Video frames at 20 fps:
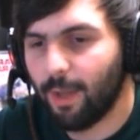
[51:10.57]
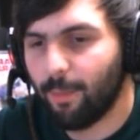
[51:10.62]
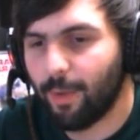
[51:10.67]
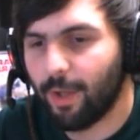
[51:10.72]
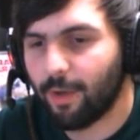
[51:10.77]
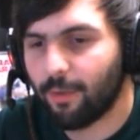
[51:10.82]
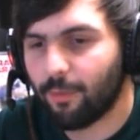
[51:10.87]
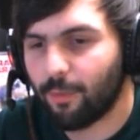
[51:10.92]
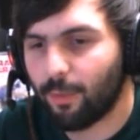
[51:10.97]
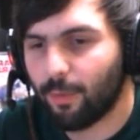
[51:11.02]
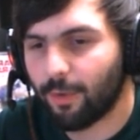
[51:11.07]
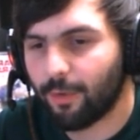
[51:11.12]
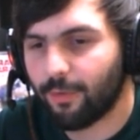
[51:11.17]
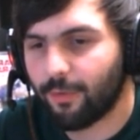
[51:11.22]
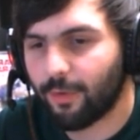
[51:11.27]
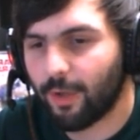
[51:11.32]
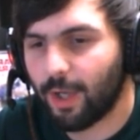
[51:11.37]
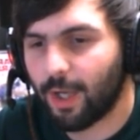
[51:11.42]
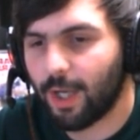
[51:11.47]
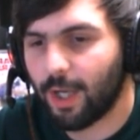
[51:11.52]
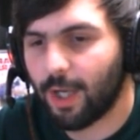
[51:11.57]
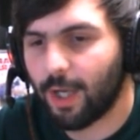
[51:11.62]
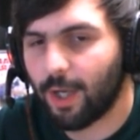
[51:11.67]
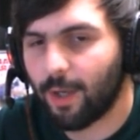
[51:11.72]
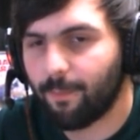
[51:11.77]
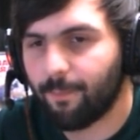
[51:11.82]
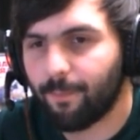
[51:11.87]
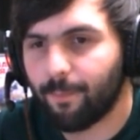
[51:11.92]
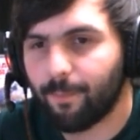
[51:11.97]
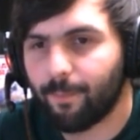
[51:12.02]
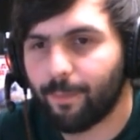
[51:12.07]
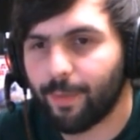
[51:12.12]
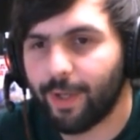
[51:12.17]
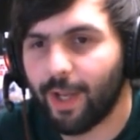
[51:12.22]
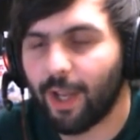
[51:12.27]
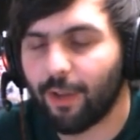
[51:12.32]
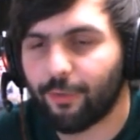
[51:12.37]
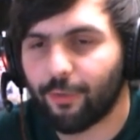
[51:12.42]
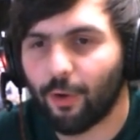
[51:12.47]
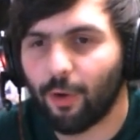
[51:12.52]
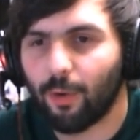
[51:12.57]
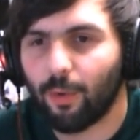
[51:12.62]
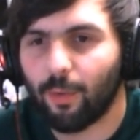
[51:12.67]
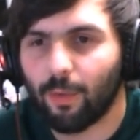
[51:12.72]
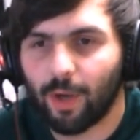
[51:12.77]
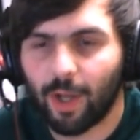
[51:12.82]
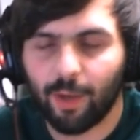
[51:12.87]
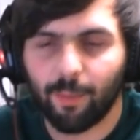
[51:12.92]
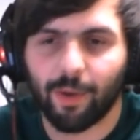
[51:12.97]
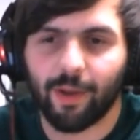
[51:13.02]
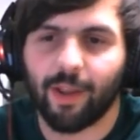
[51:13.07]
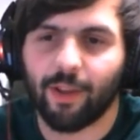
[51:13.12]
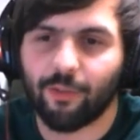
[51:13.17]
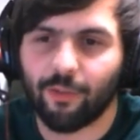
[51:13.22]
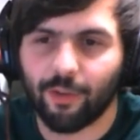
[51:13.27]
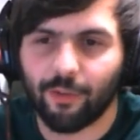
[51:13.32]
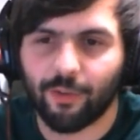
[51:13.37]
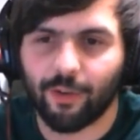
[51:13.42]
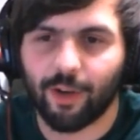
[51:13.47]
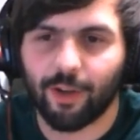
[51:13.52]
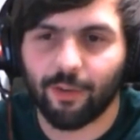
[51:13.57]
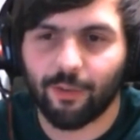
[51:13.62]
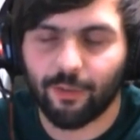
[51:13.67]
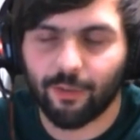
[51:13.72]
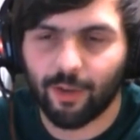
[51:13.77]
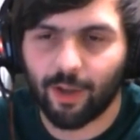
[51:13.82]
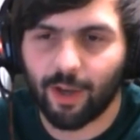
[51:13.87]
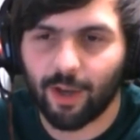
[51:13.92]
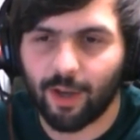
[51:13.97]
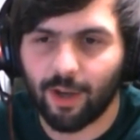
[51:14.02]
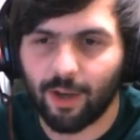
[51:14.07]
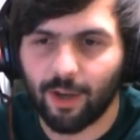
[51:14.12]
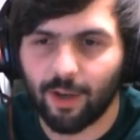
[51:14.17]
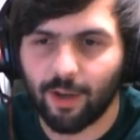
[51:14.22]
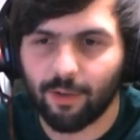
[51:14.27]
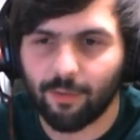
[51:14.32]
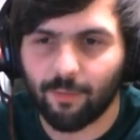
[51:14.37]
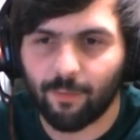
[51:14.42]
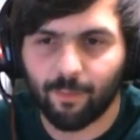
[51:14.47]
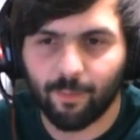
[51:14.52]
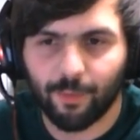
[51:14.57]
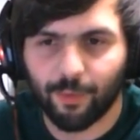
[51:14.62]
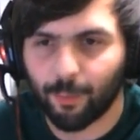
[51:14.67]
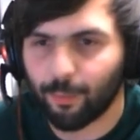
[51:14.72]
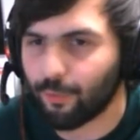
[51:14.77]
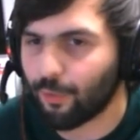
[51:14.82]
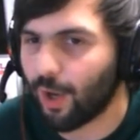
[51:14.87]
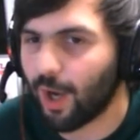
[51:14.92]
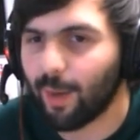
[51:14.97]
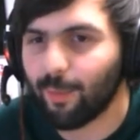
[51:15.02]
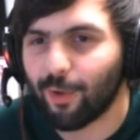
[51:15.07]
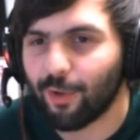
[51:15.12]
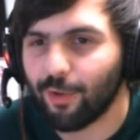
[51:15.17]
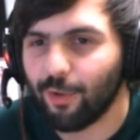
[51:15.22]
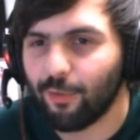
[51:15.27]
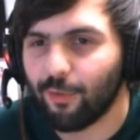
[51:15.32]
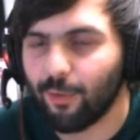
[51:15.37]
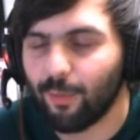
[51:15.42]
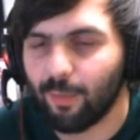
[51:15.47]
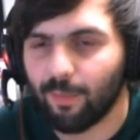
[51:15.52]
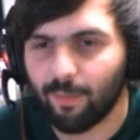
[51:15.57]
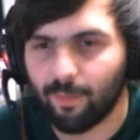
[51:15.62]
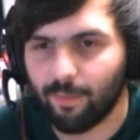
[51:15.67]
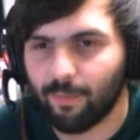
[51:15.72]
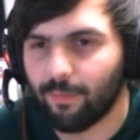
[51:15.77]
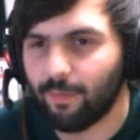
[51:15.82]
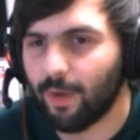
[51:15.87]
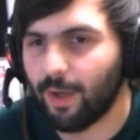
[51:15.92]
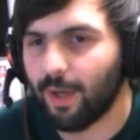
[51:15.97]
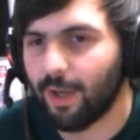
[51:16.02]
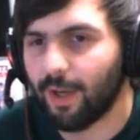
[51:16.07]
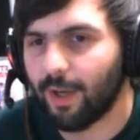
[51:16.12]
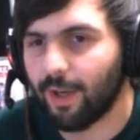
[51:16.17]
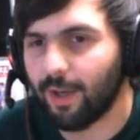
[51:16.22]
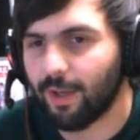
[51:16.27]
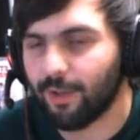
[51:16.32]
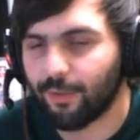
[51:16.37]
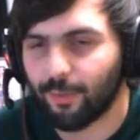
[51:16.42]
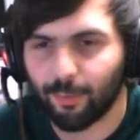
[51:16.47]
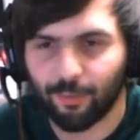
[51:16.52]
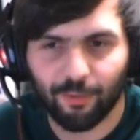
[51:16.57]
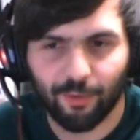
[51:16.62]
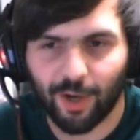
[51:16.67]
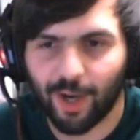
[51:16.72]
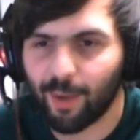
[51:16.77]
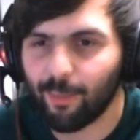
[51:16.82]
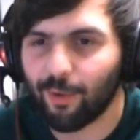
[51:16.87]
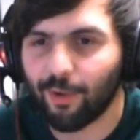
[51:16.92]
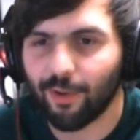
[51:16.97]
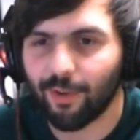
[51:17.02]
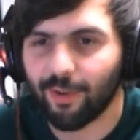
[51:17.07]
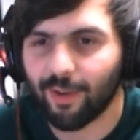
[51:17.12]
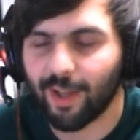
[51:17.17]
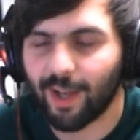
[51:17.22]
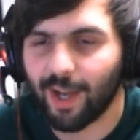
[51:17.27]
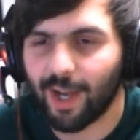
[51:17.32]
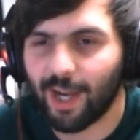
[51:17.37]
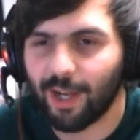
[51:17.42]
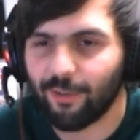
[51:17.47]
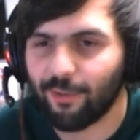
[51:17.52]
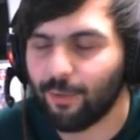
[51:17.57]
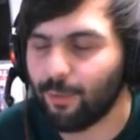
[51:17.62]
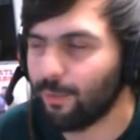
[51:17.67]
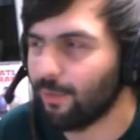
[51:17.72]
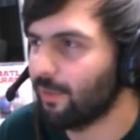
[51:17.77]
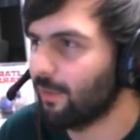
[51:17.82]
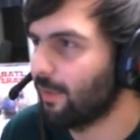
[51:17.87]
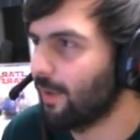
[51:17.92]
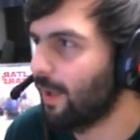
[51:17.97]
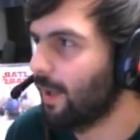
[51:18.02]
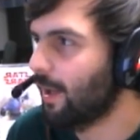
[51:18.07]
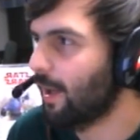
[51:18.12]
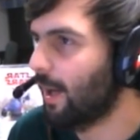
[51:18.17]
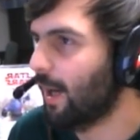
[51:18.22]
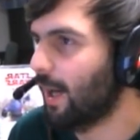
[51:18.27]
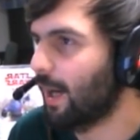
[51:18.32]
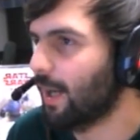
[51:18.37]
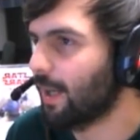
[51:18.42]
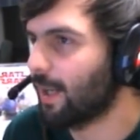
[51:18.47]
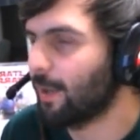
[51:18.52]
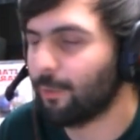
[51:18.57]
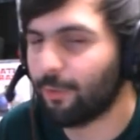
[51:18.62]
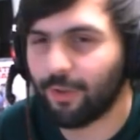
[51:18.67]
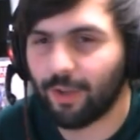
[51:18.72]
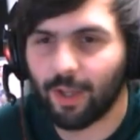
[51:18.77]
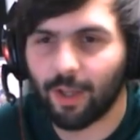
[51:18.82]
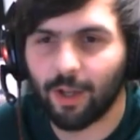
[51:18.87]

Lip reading: man, of course. But yeah, so anybody that's listening to us, subscribe on YouTube. Subscribe on iTunes. Give us a